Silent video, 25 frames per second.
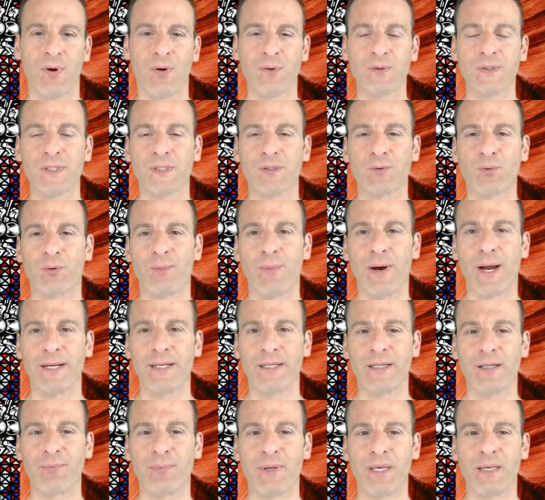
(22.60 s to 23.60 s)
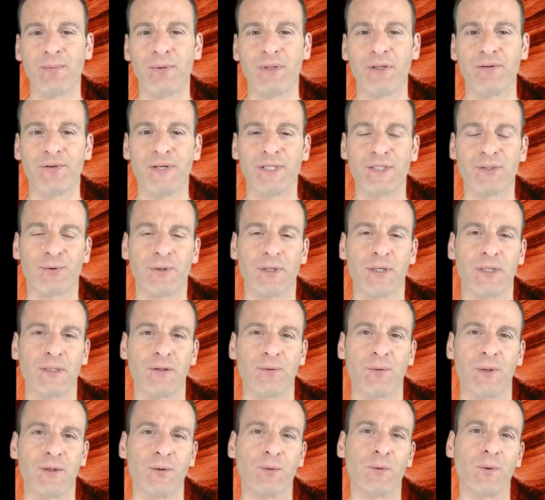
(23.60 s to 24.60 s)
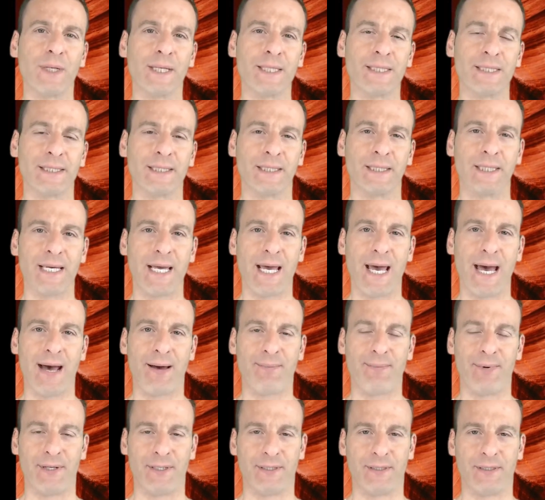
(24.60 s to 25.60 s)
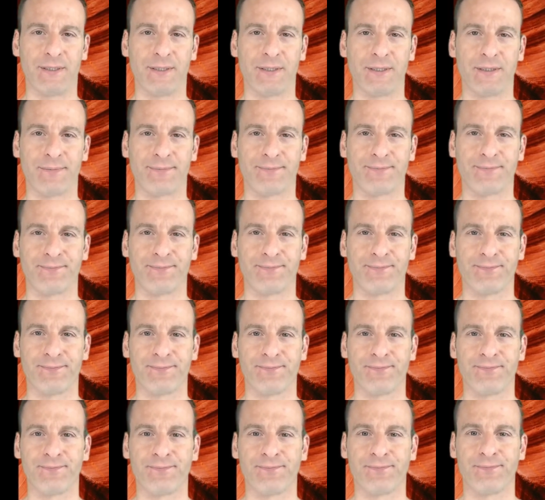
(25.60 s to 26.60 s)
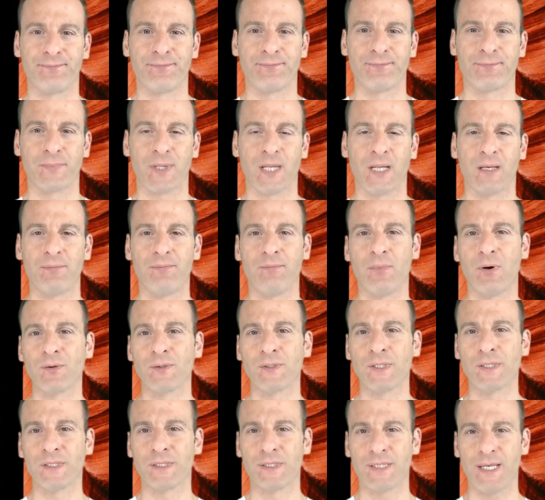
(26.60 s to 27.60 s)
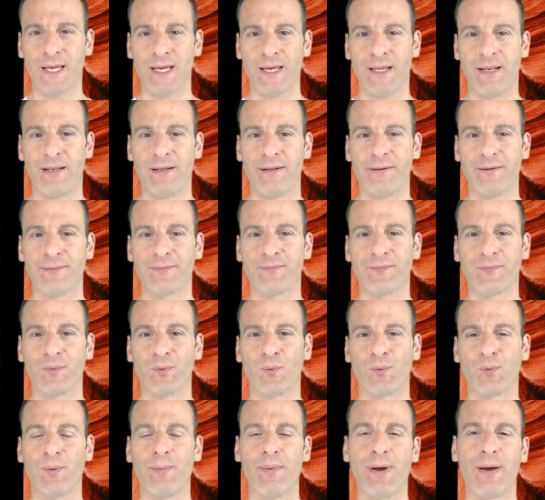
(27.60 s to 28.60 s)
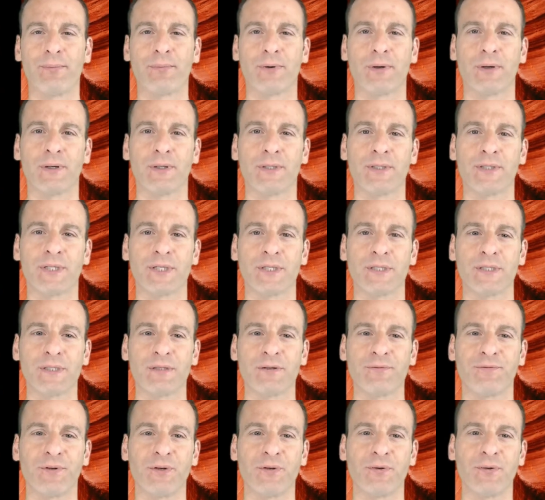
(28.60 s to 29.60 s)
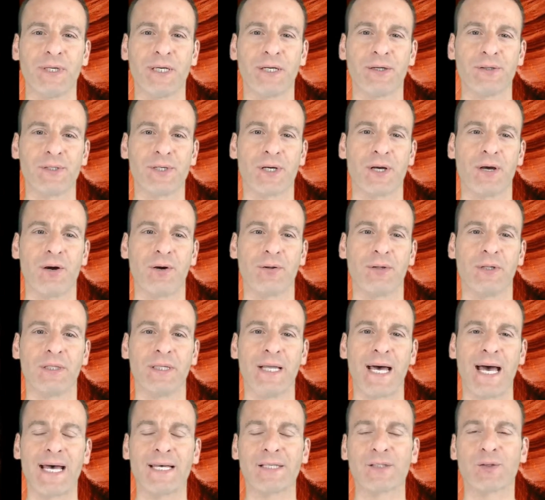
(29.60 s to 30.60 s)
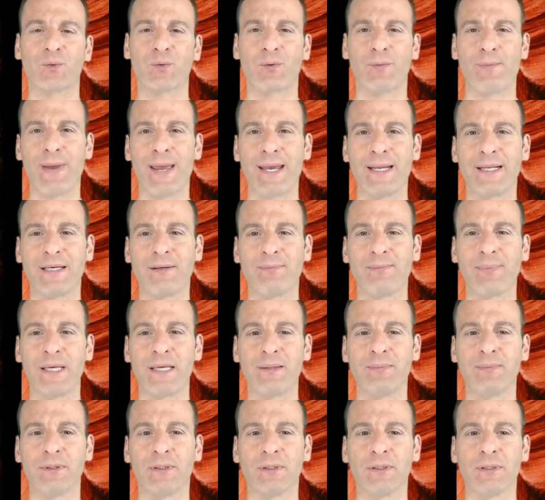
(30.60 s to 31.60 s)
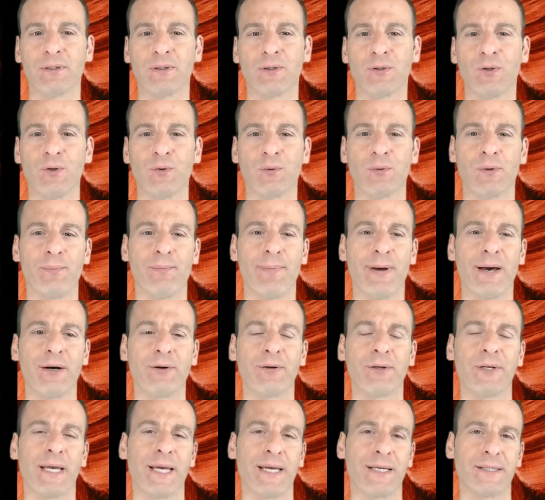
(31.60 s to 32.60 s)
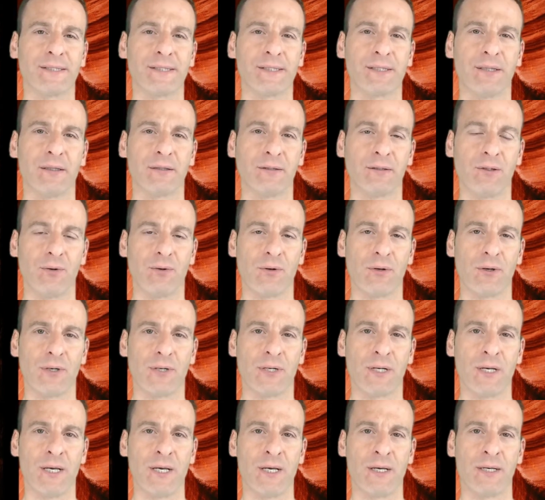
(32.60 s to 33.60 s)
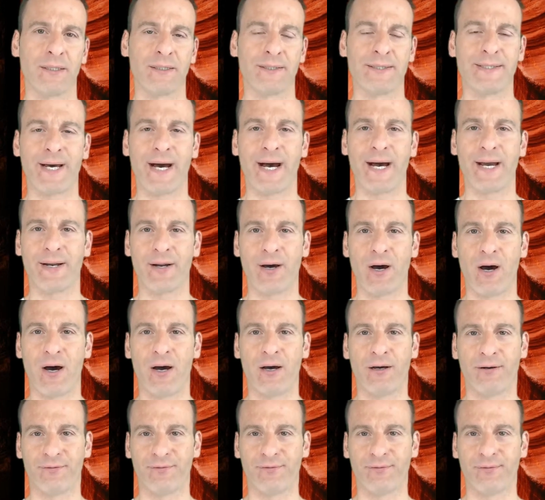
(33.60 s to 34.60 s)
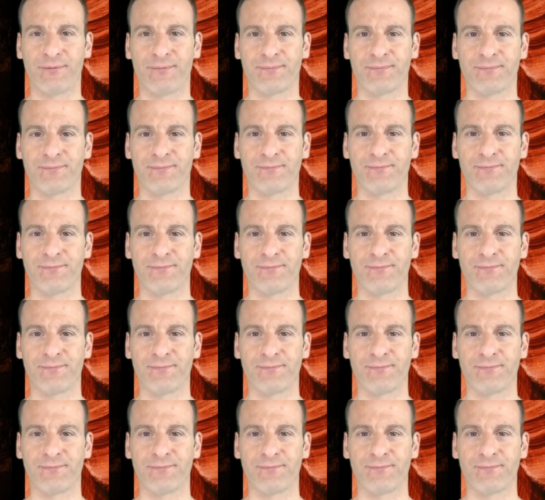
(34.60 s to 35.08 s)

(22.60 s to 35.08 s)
Moses reminded the people of Israel what recently happened. Moses said, Remember, just a few years ago, the last remaining people who rebelled against the Lord died off.